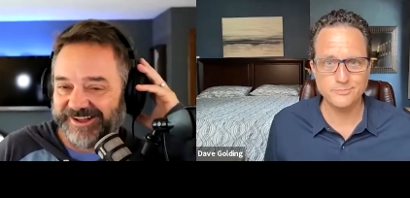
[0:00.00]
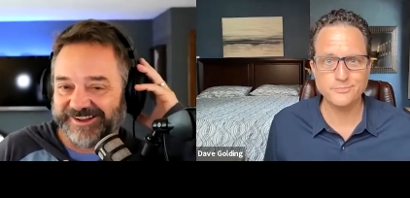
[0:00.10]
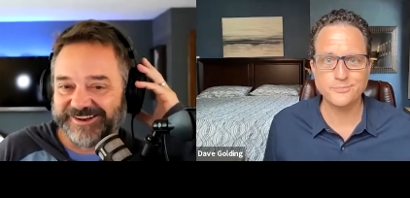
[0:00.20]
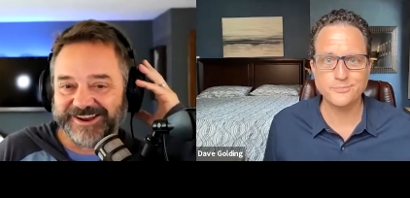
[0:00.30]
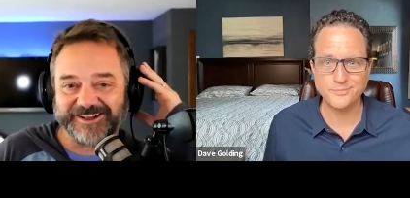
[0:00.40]
Speaker 1: a
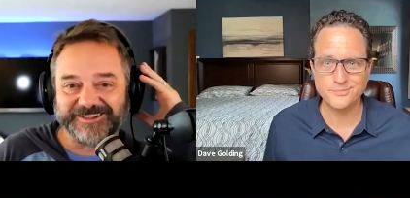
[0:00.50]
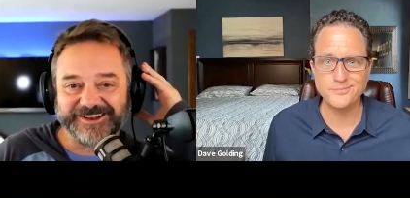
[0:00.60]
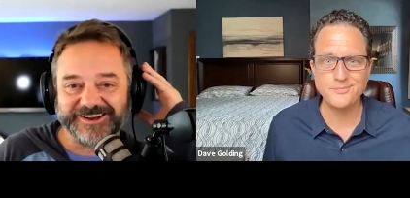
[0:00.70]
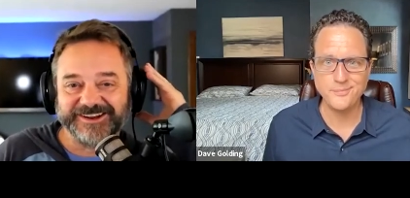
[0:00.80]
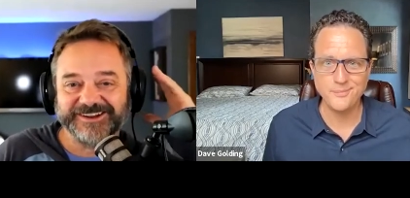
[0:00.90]

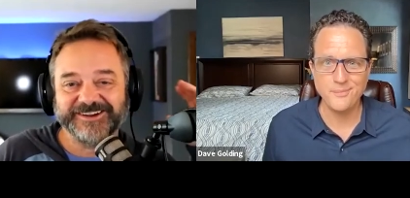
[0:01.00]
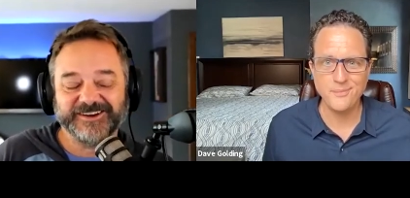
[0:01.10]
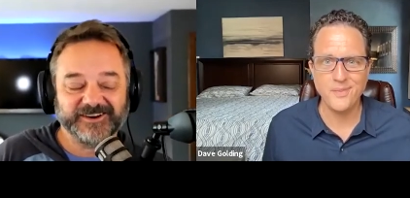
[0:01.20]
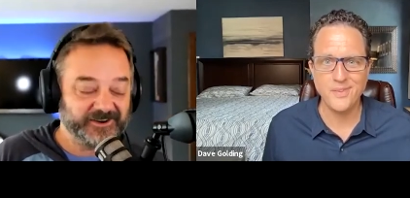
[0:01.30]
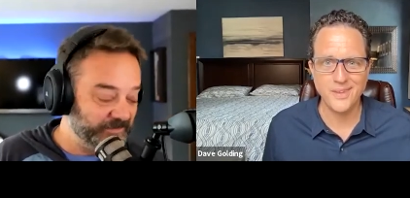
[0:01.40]
colleague
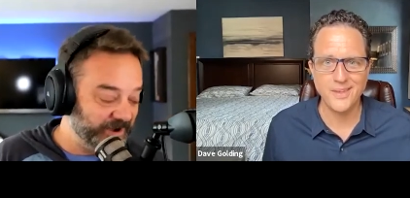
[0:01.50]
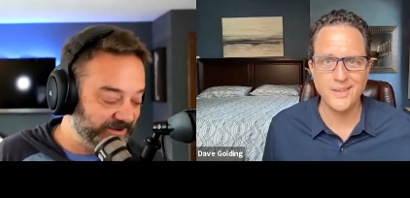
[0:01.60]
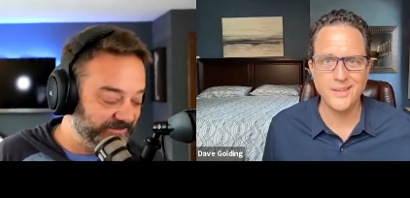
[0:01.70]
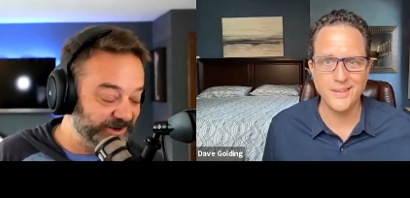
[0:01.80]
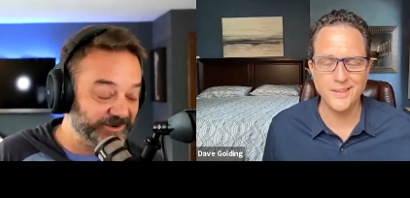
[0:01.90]
of mine,
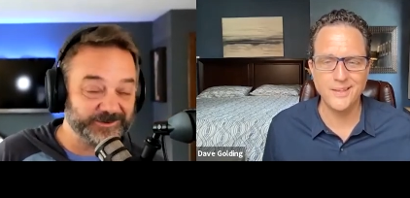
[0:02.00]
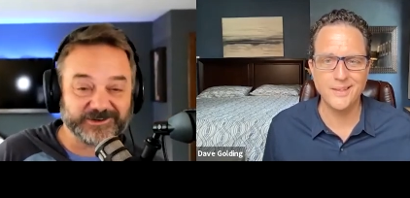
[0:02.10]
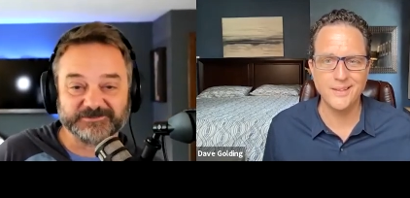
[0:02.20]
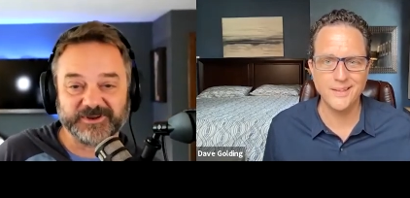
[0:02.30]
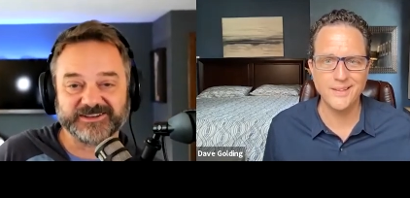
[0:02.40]
very
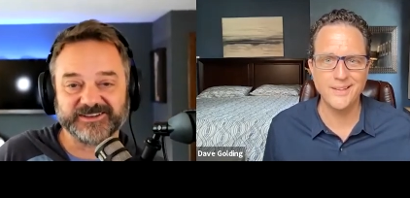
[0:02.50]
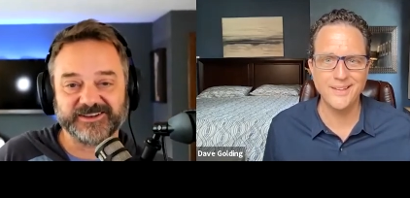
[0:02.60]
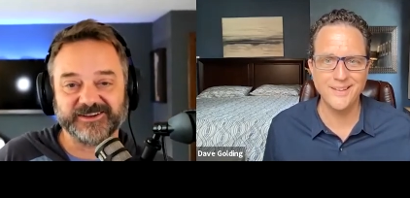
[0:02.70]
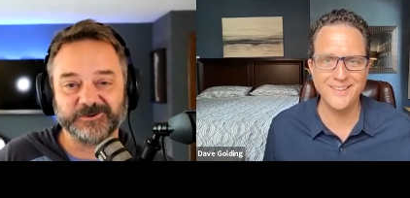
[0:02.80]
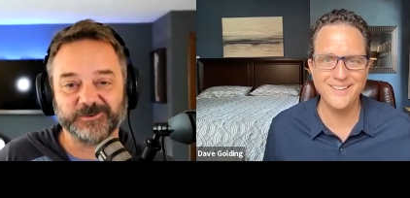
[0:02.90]
respected,
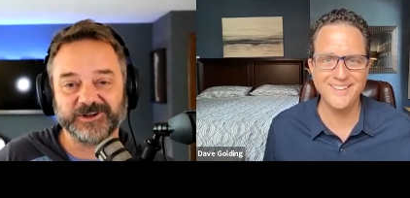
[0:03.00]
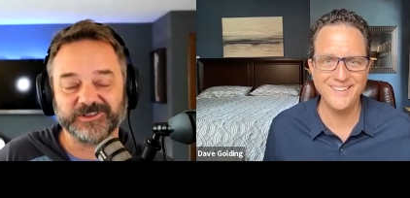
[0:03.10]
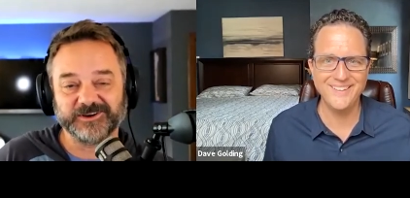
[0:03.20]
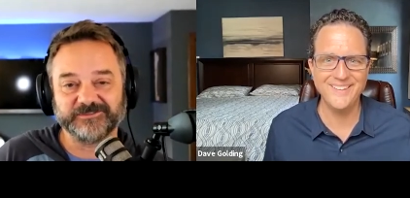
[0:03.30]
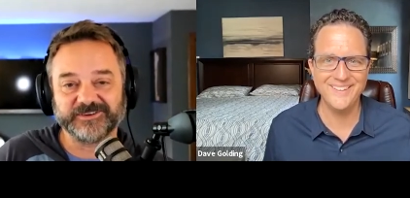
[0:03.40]
well
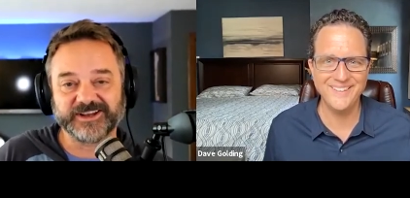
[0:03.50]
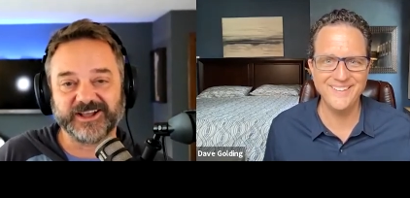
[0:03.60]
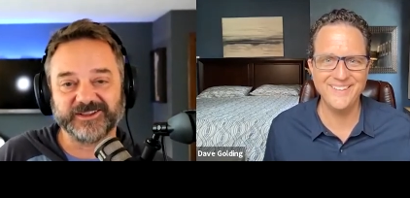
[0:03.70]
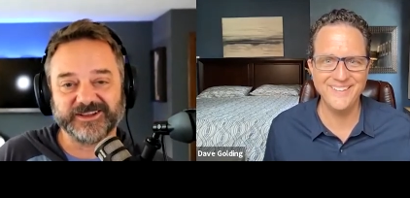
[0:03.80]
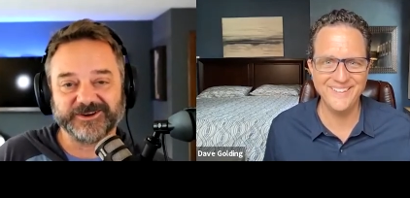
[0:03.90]
loved
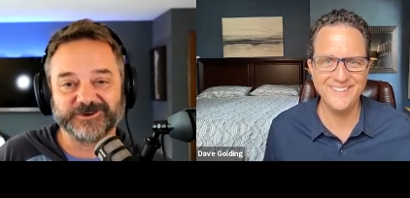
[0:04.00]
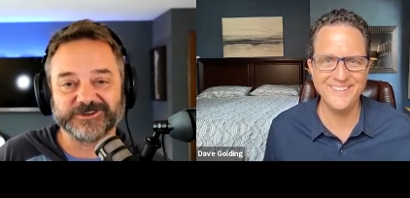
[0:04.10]
colleague Chris